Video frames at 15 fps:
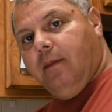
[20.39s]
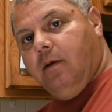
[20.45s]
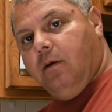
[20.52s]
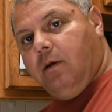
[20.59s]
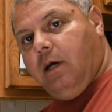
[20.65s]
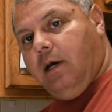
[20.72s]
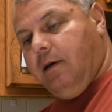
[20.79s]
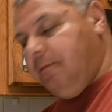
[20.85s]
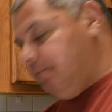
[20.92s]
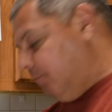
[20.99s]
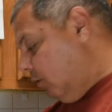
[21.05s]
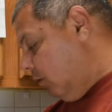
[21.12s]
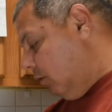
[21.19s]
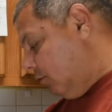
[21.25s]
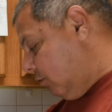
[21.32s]
okay,
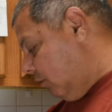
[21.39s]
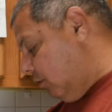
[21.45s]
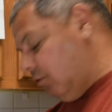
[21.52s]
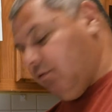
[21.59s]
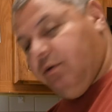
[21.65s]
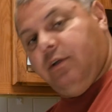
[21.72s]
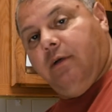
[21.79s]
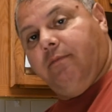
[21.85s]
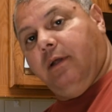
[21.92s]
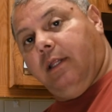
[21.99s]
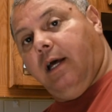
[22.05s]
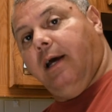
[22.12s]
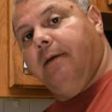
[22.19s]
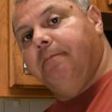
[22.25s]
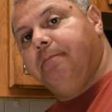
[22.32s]
or circuitry, stuff like
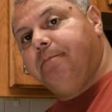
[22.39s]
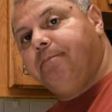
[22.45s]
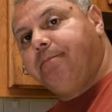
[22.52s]
that.